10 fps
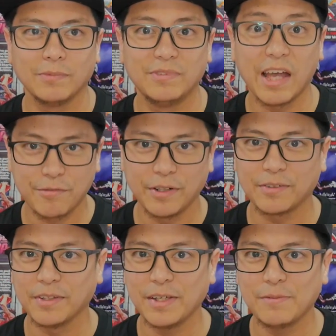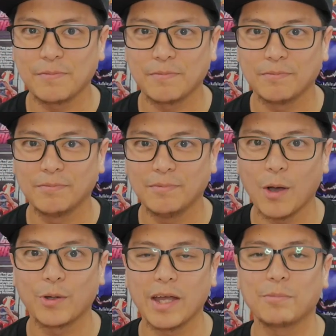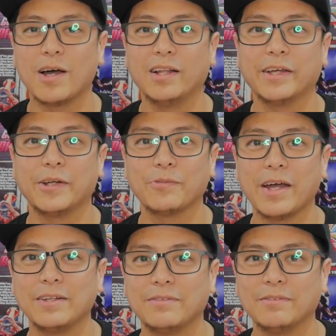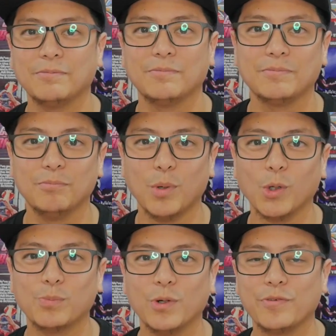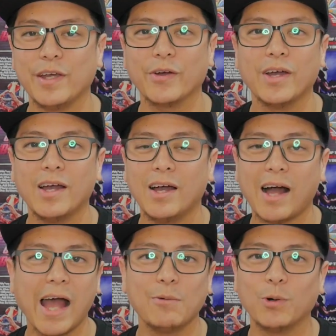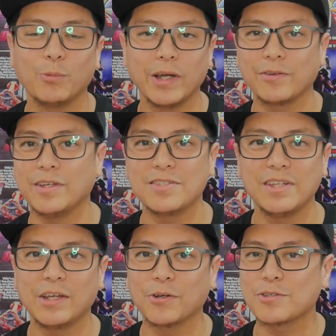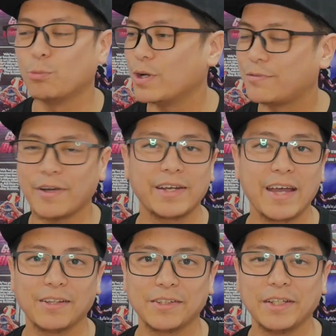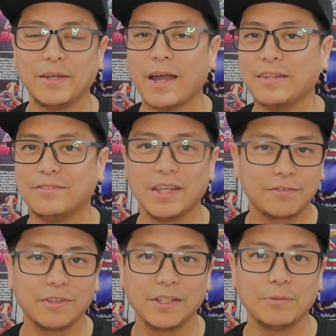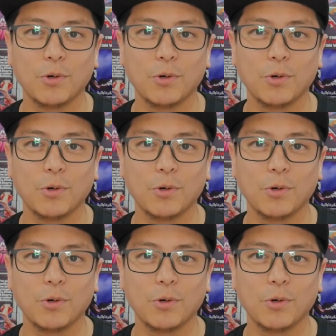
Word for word: definitely. Okay, I'm calling it, right? Bold move here. I won't wear these sneakers with finality. I definitely